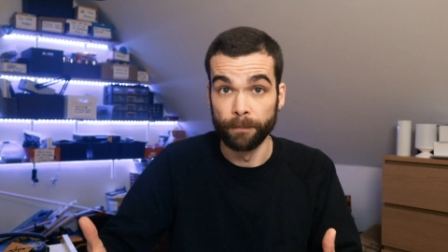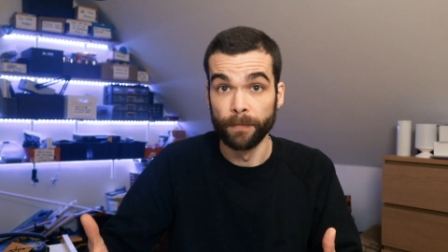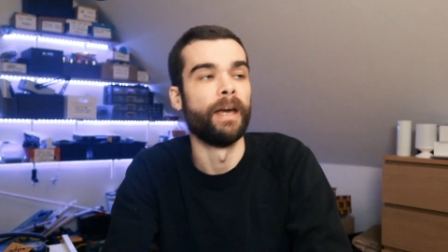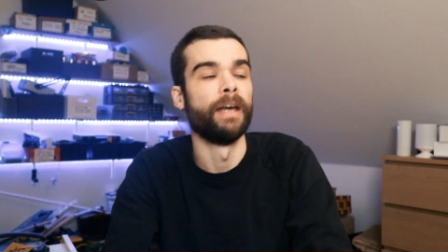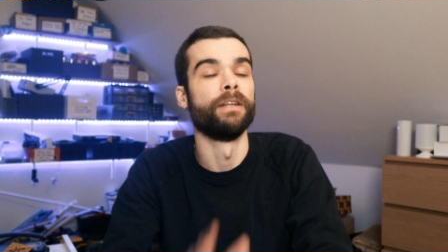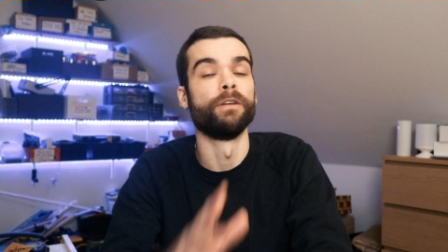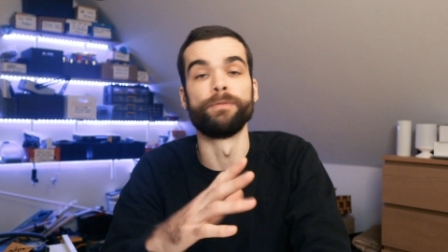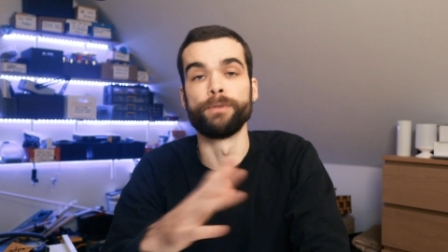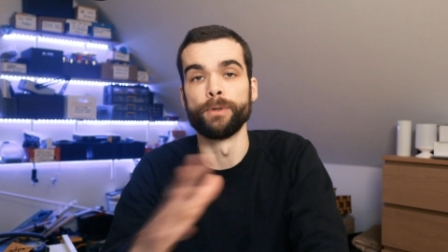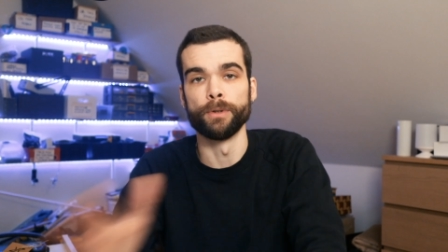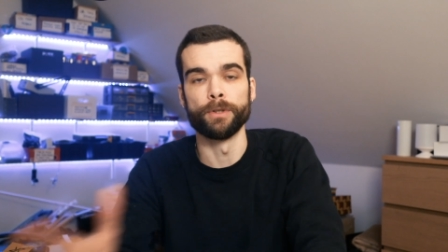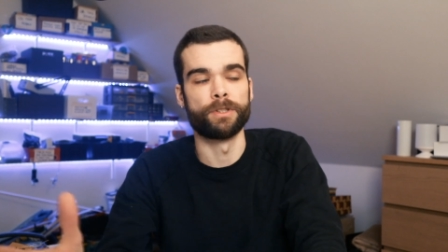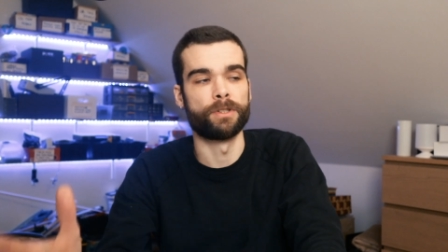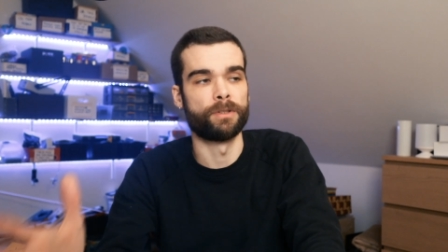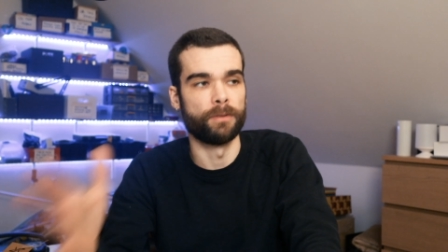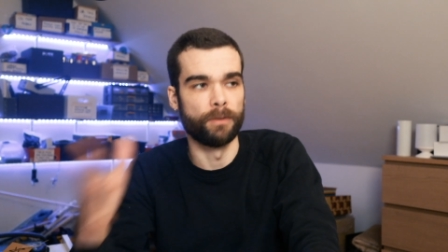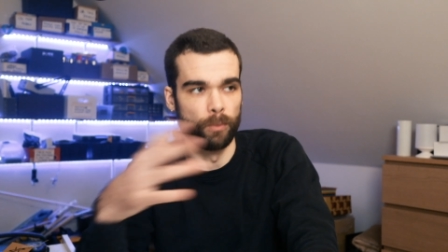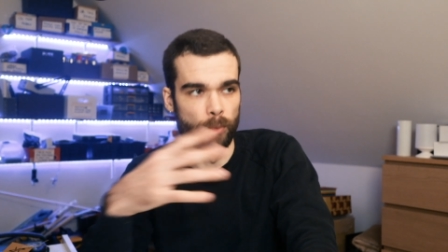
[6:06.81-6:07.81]
And of
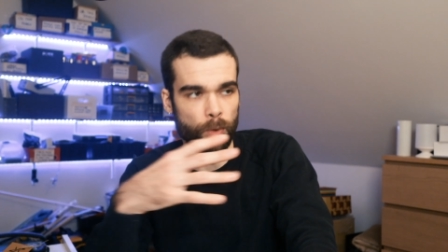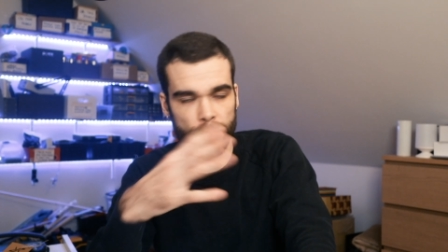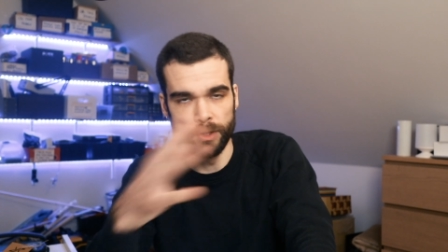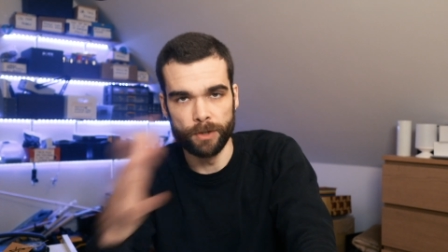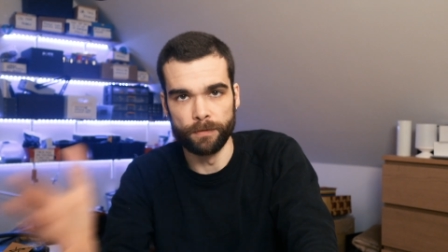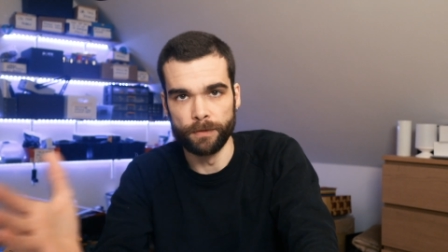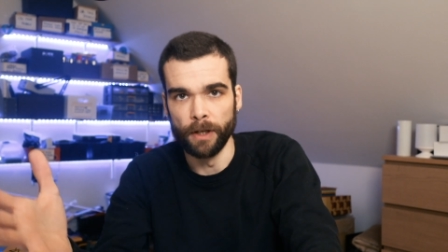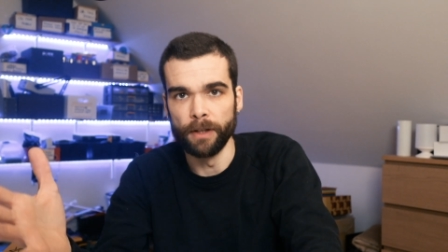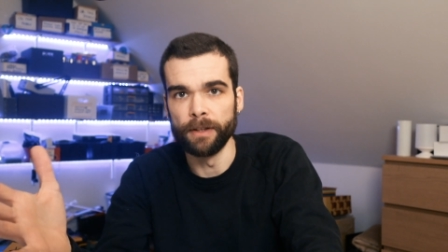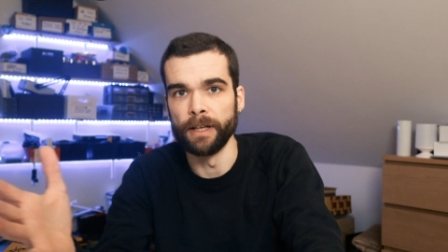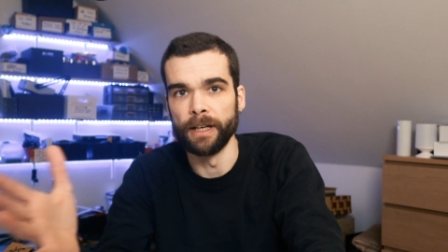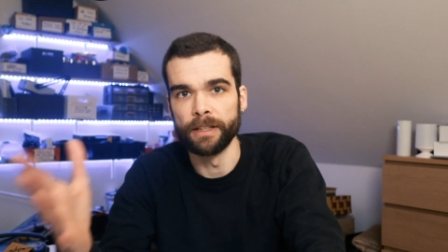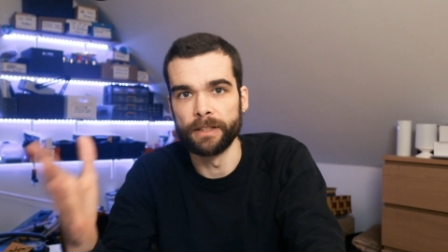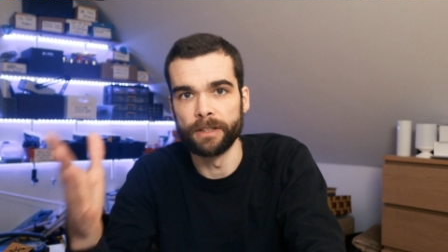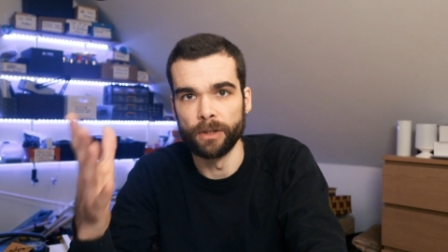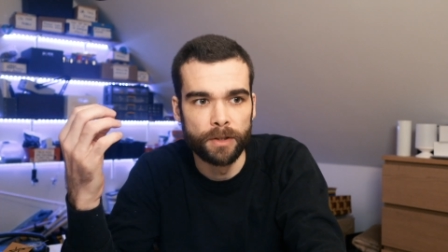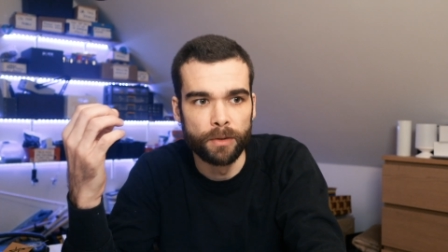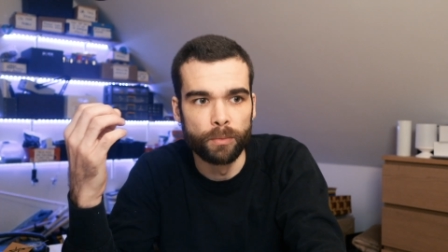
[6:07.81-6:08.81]
course, once you've done
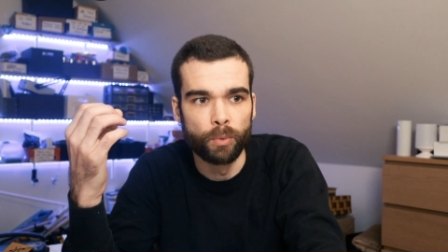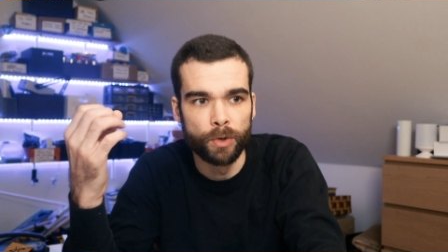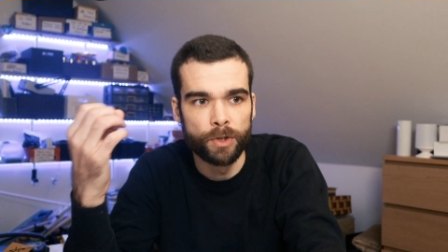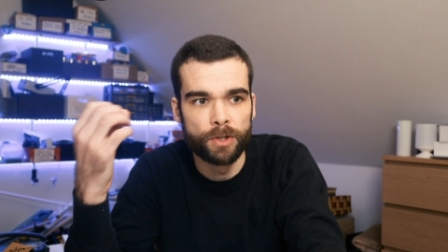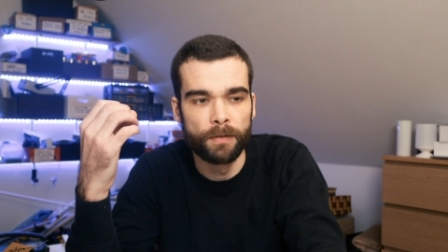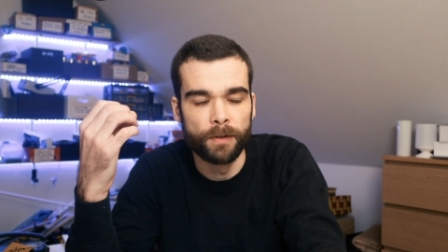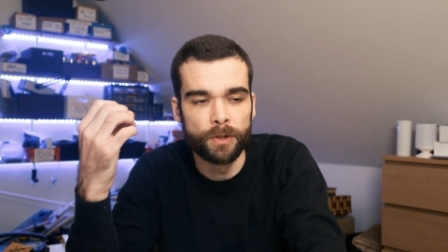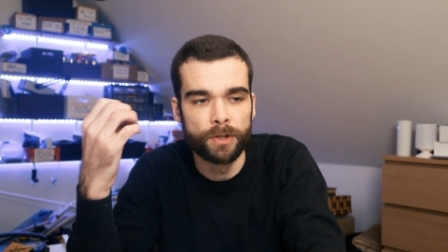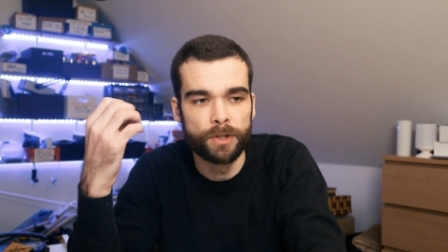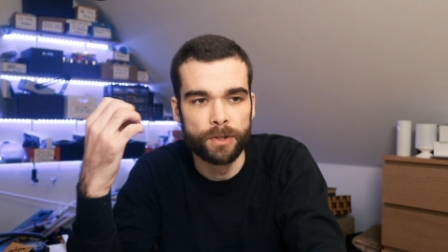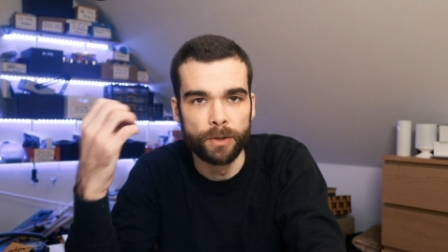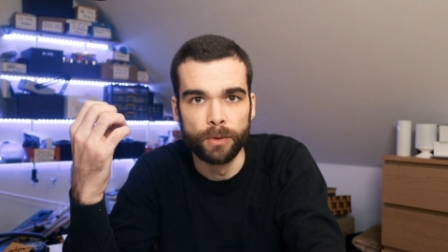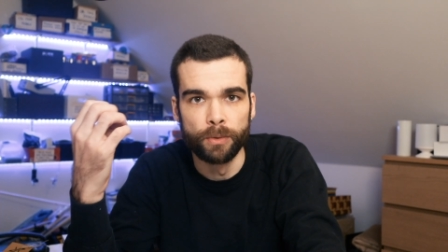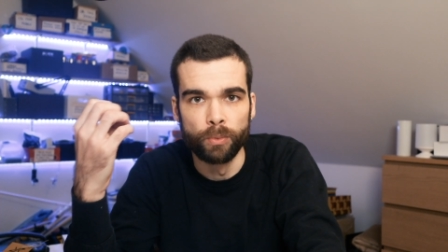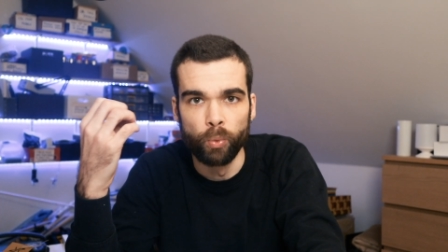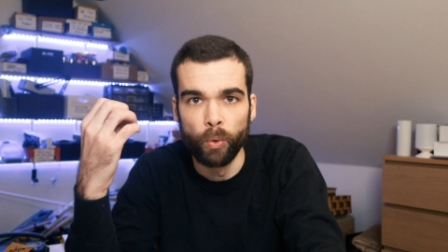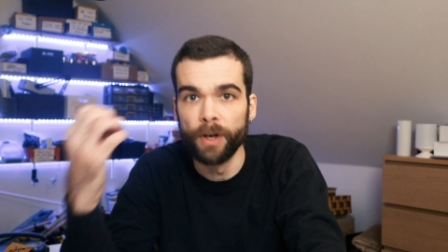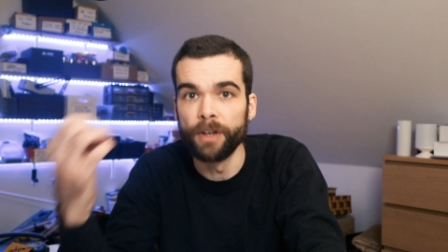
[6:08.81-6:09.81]
that, once you've
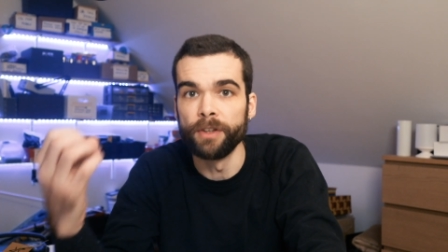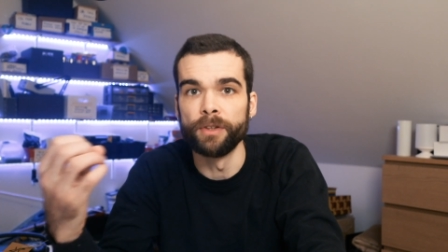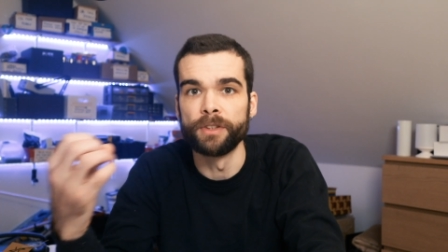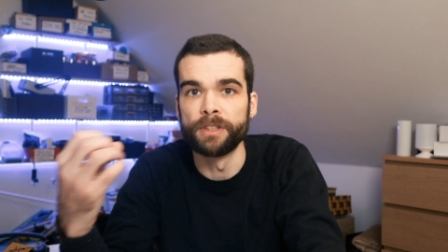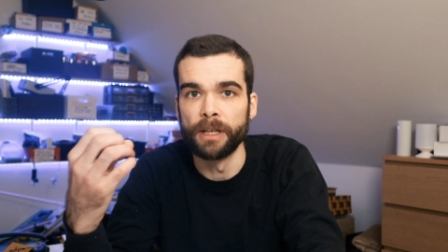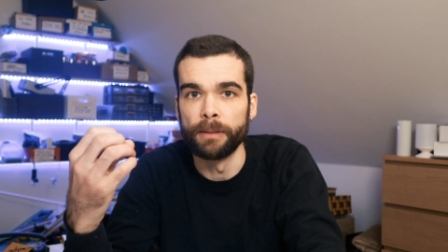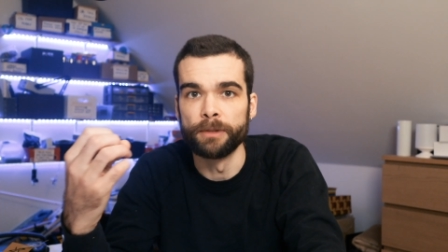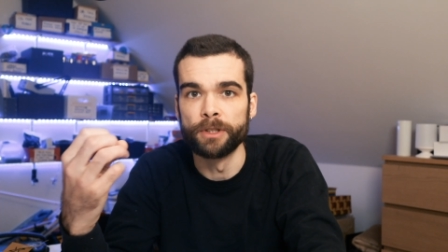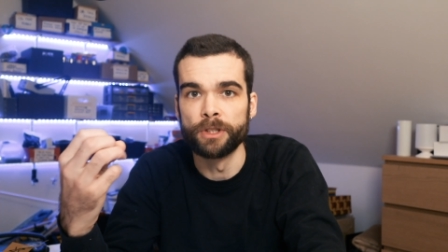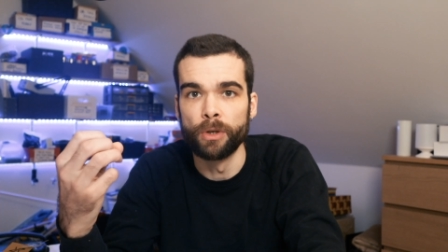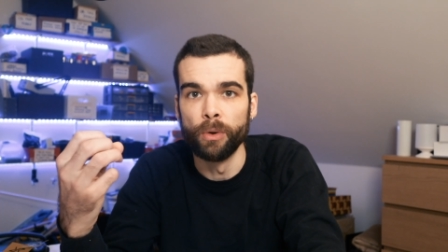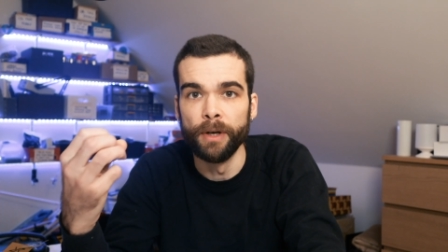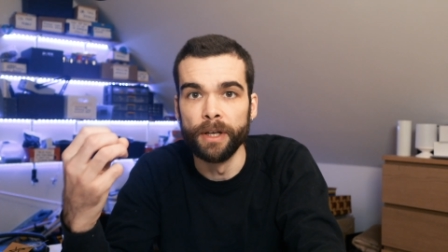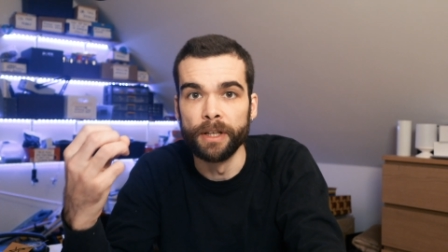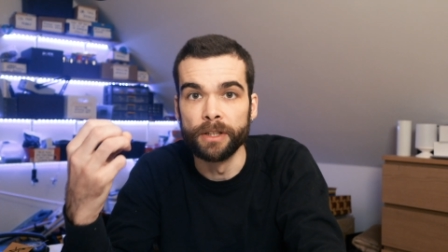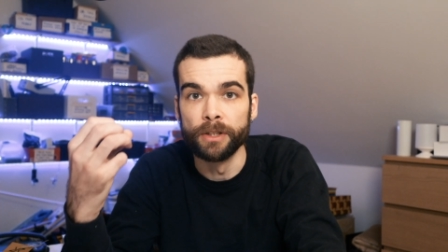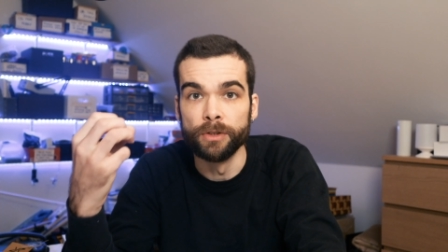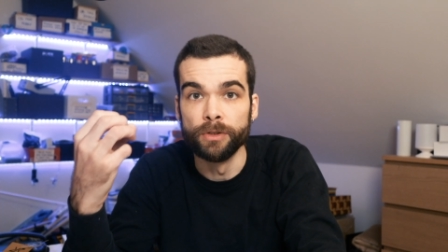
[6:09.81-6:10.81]
understood where your time is
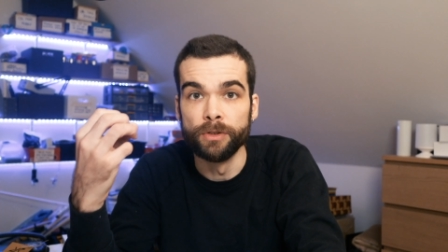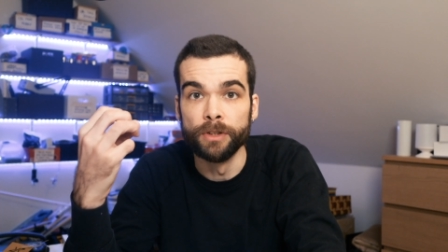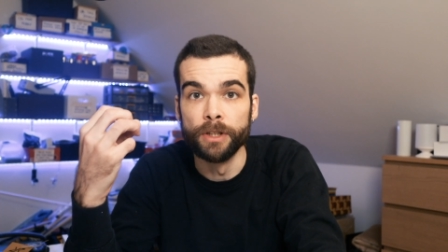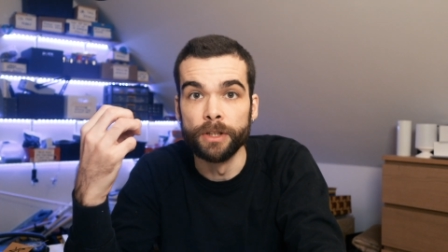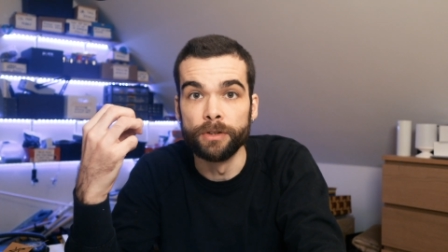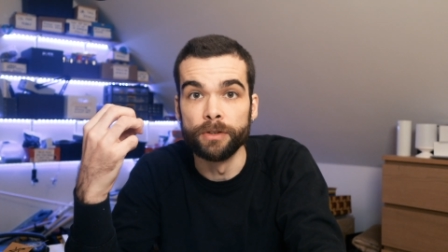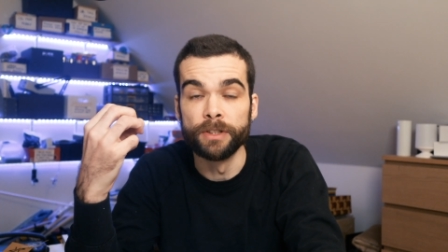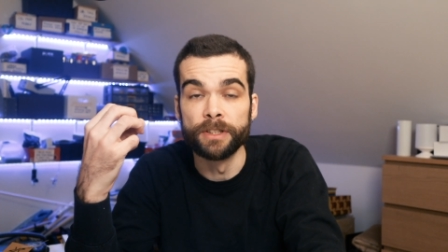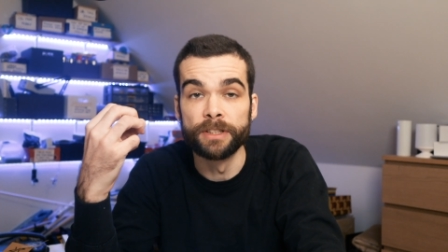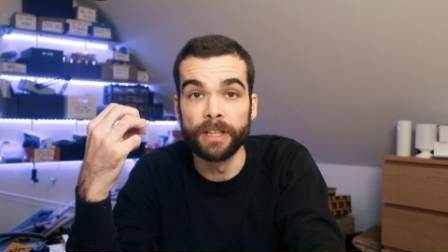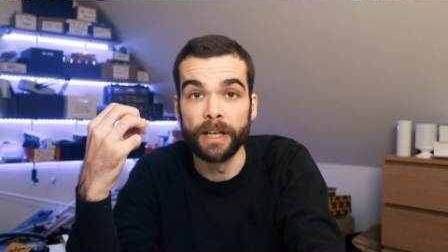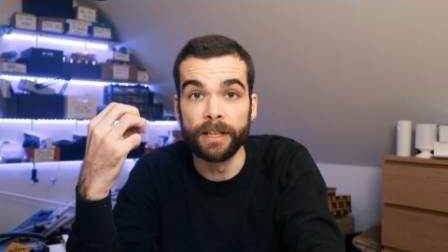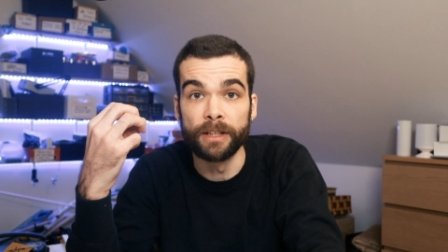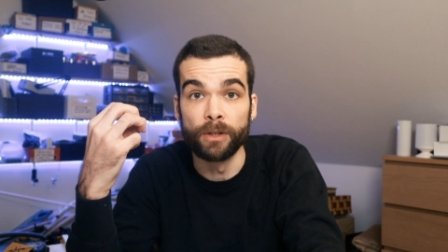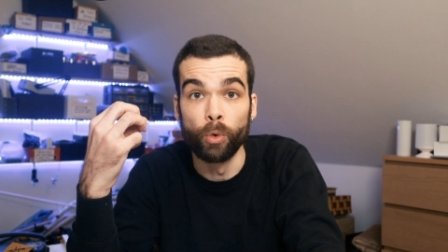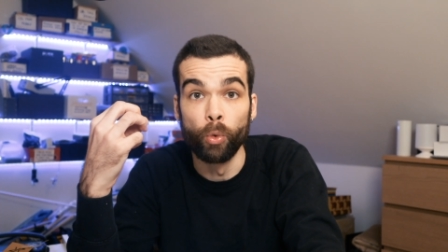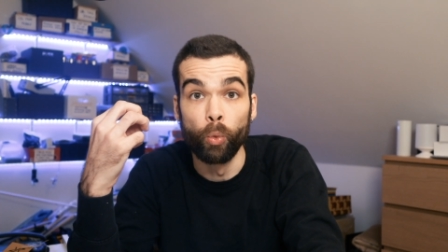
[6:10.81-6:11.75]
going, you need to decide